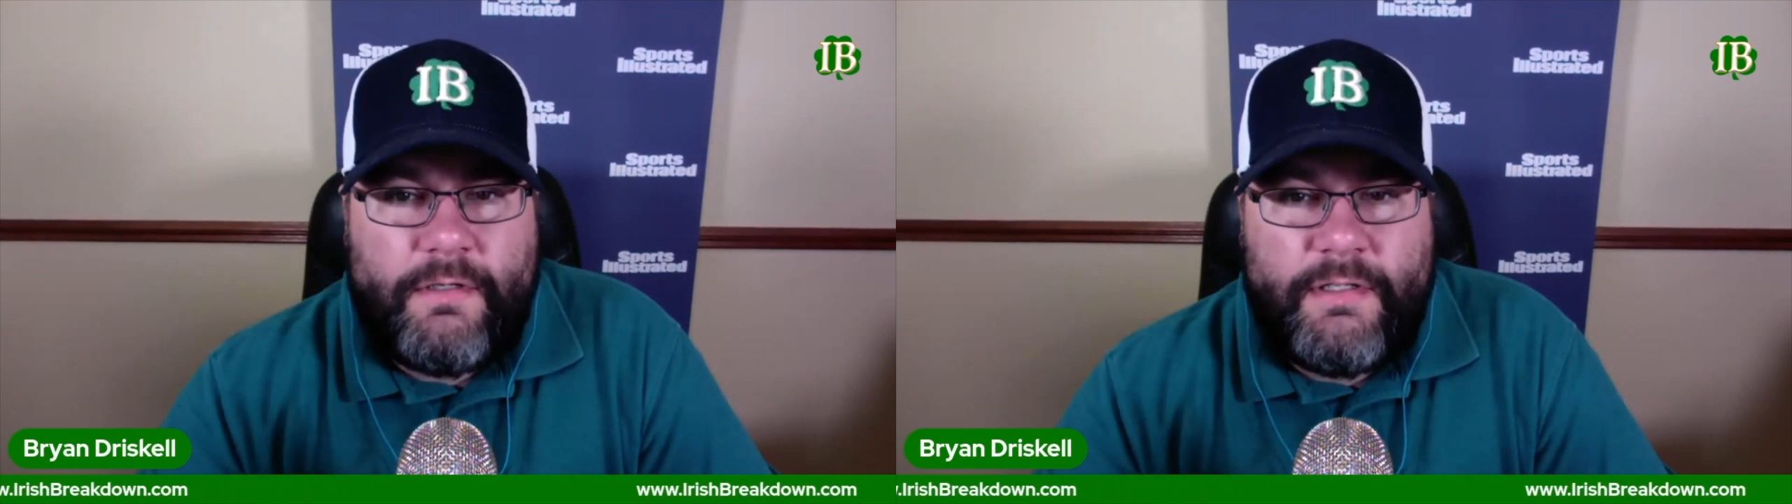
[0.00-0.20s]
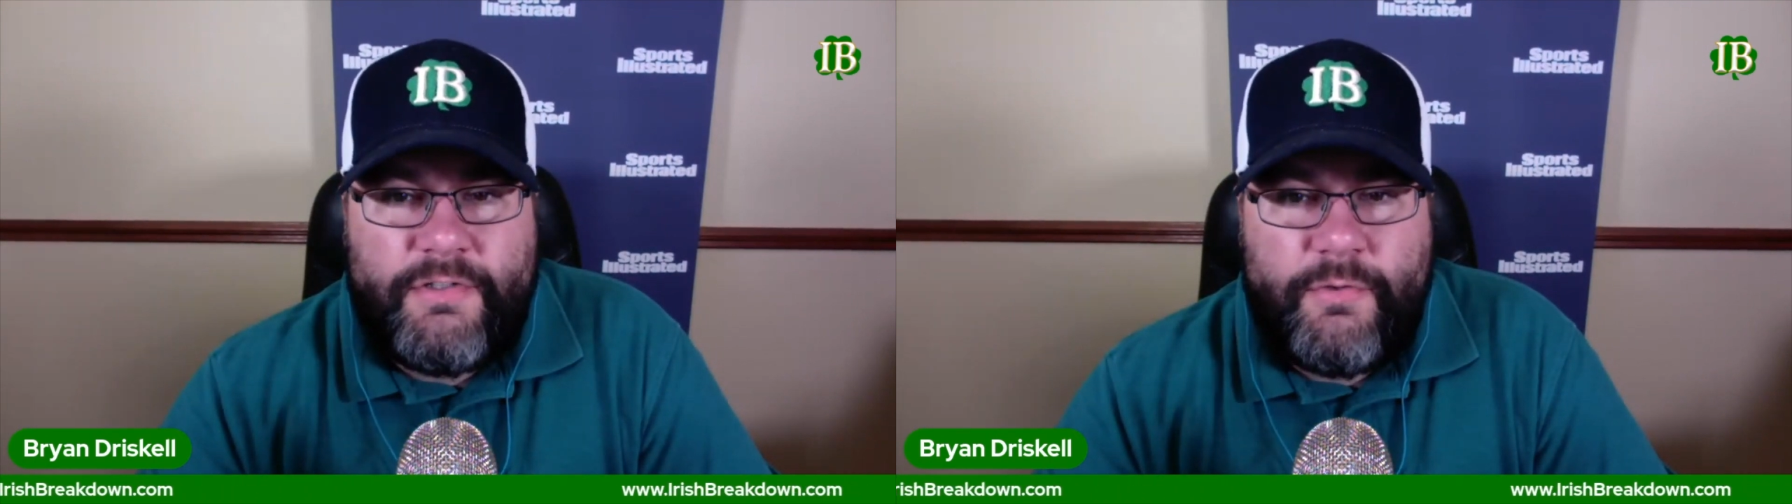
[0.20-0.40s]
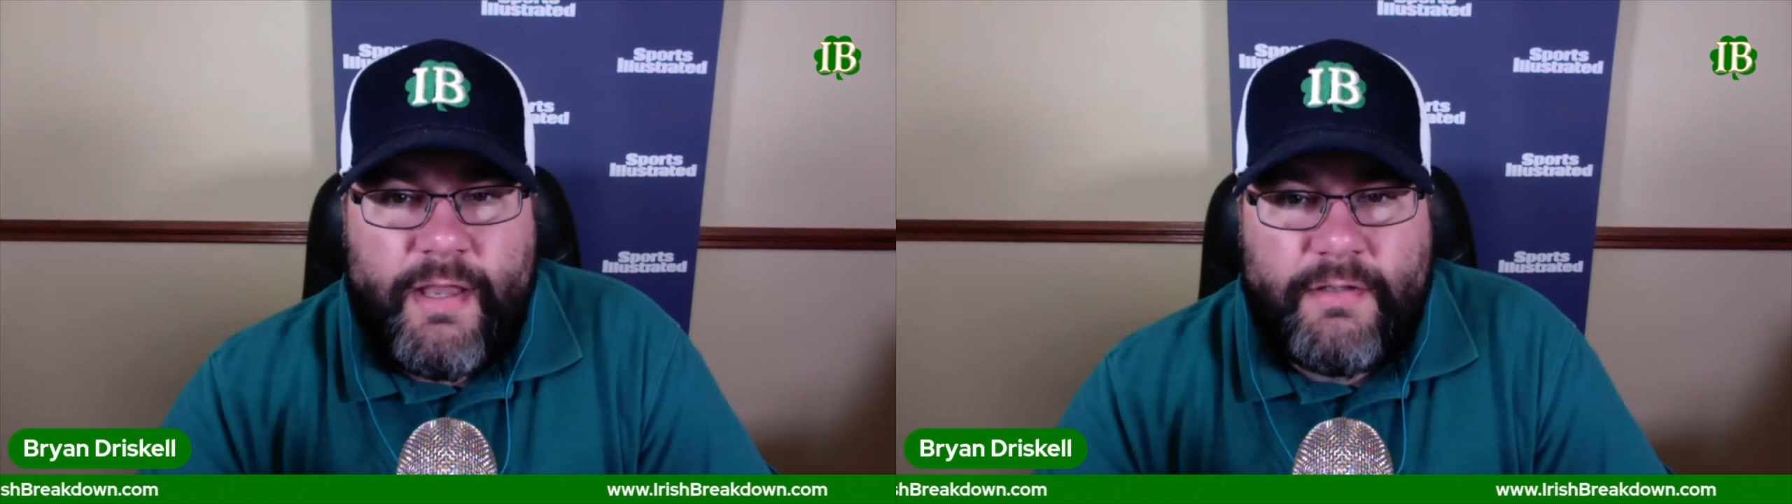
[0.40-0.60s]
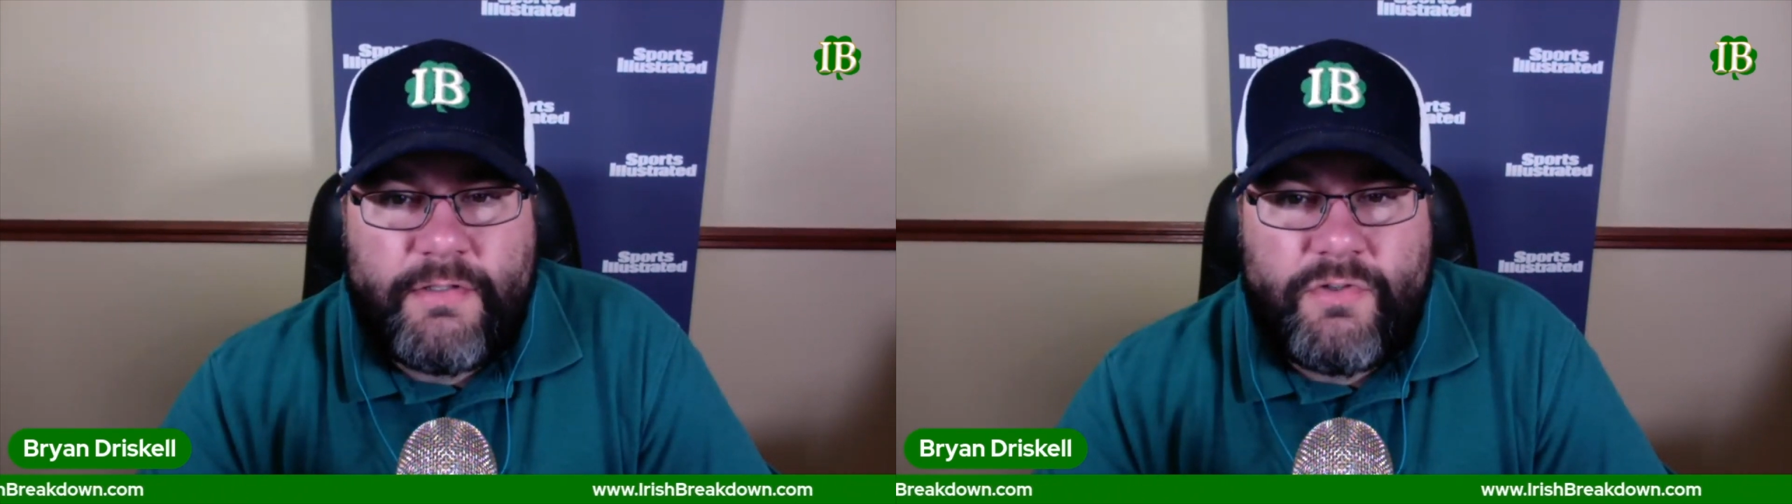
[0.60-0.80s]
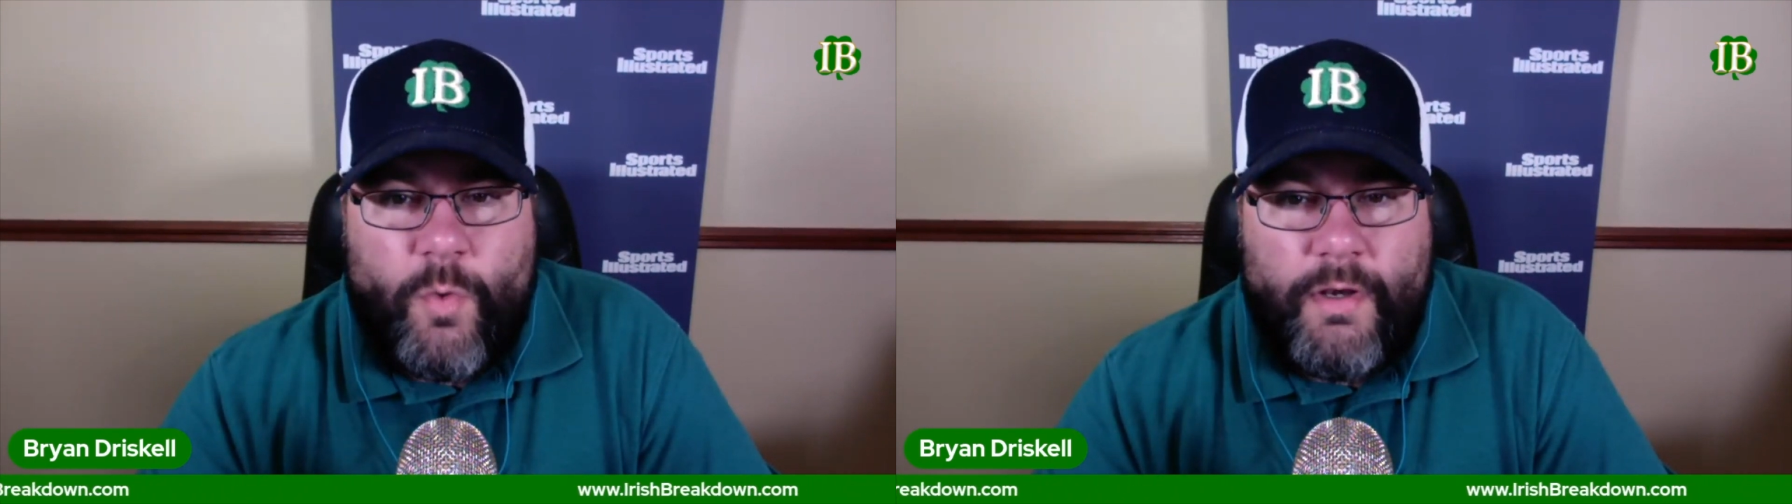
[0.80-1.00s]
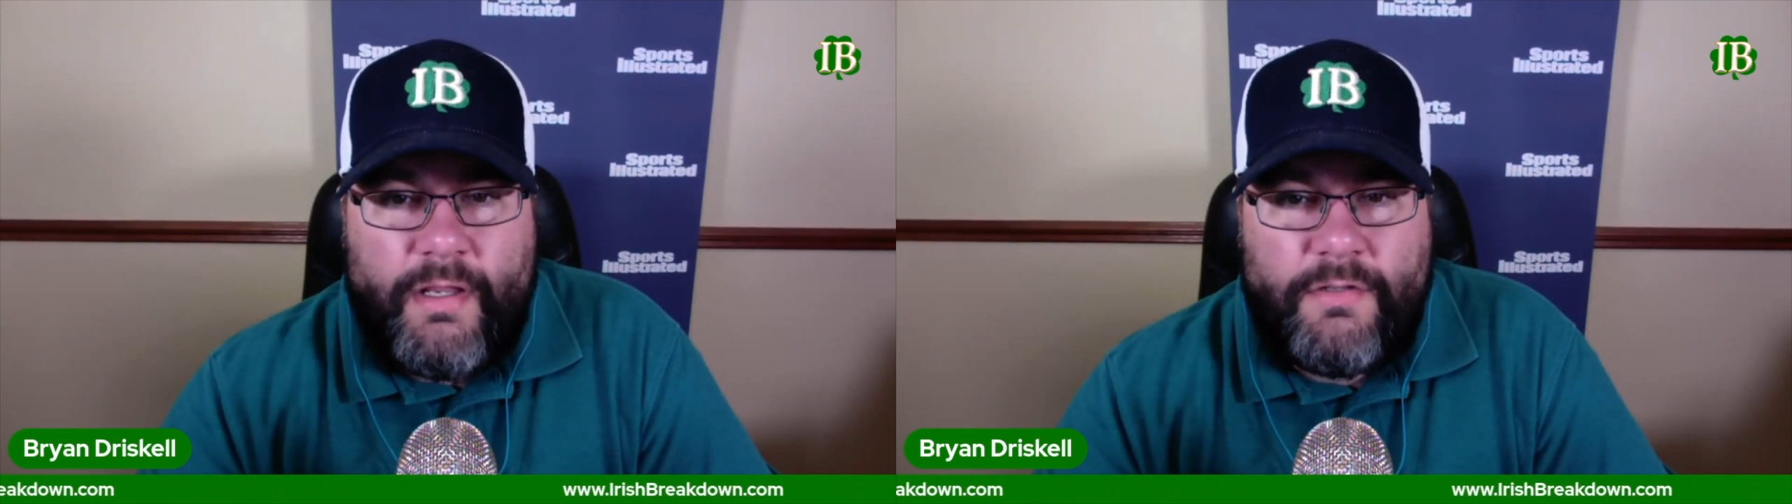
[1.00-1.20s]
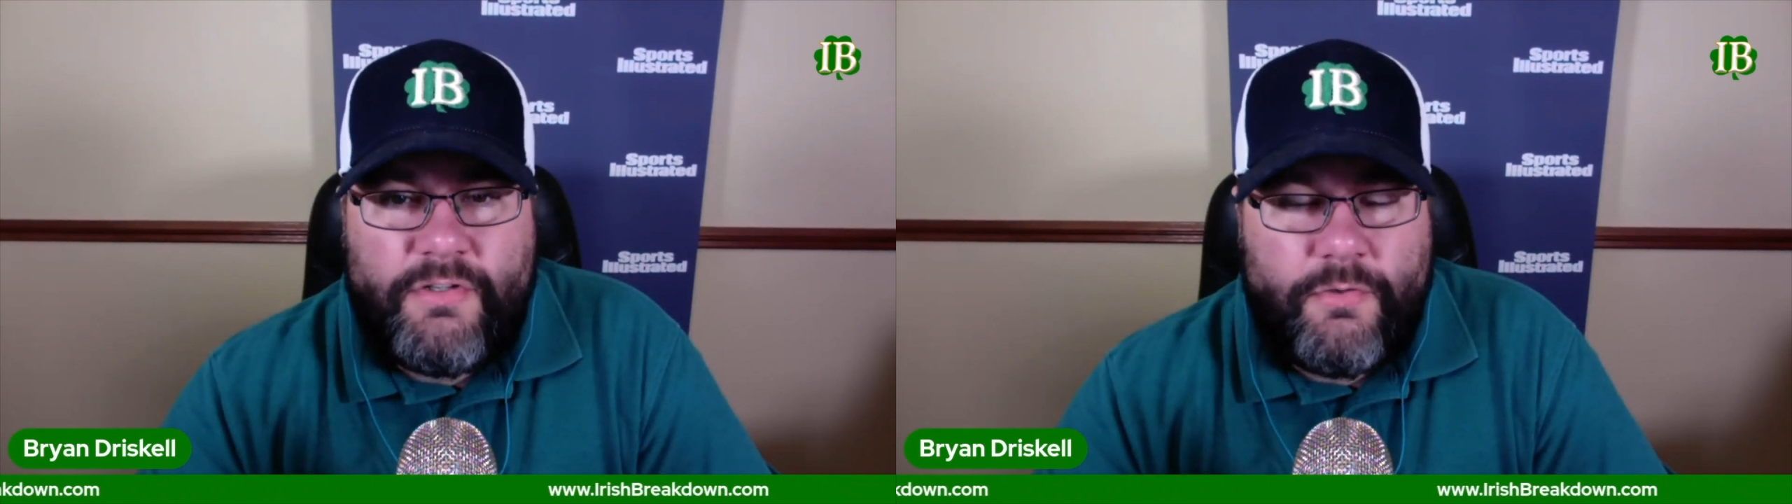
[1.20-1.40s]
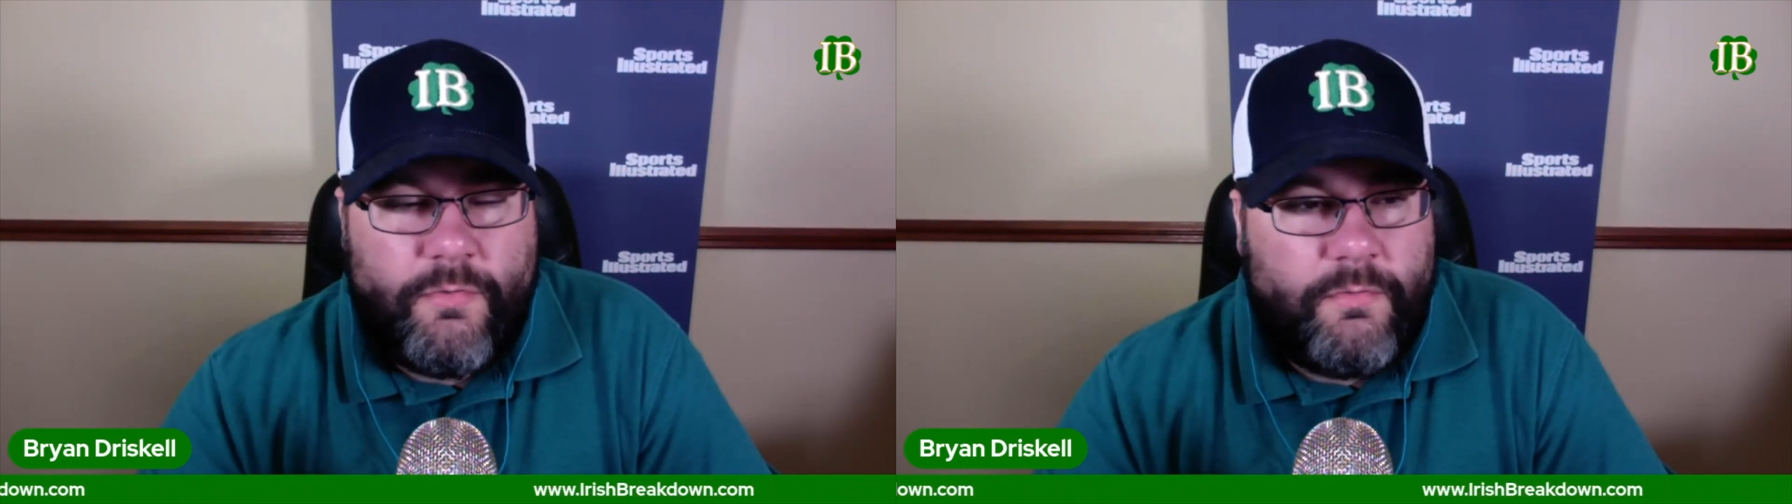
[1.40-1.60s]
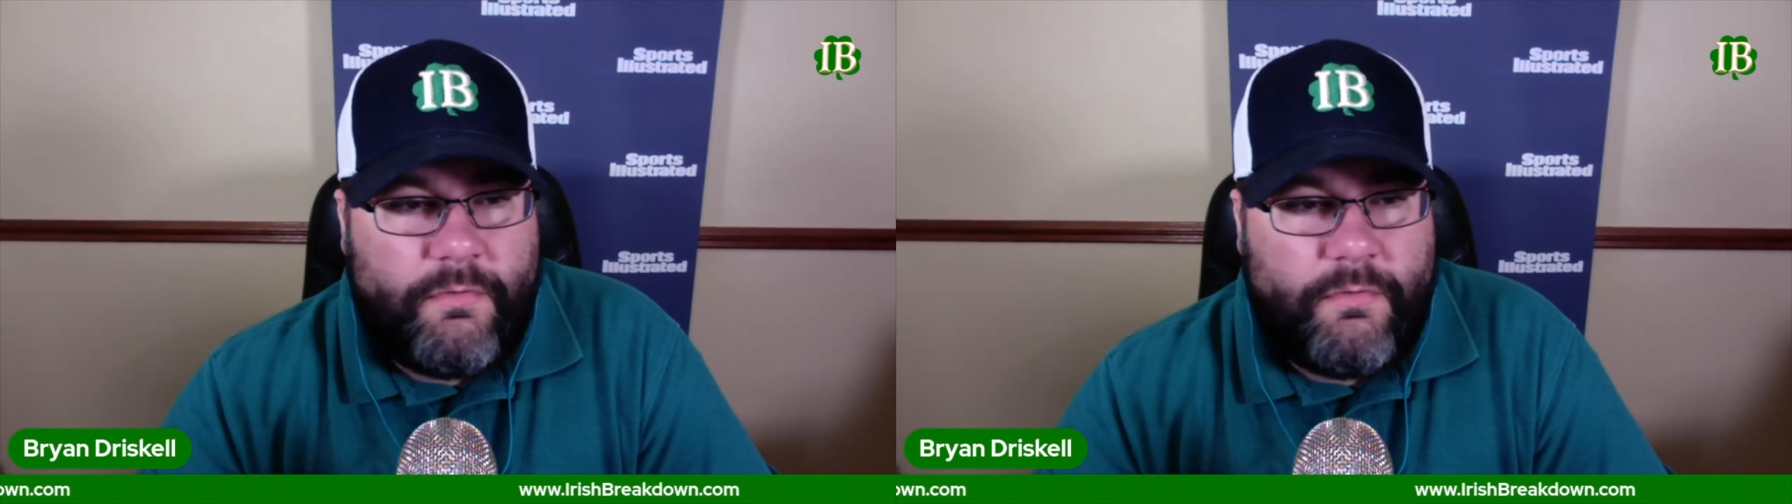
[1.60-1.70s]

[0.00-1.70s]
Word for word: in two thousand twenty-two,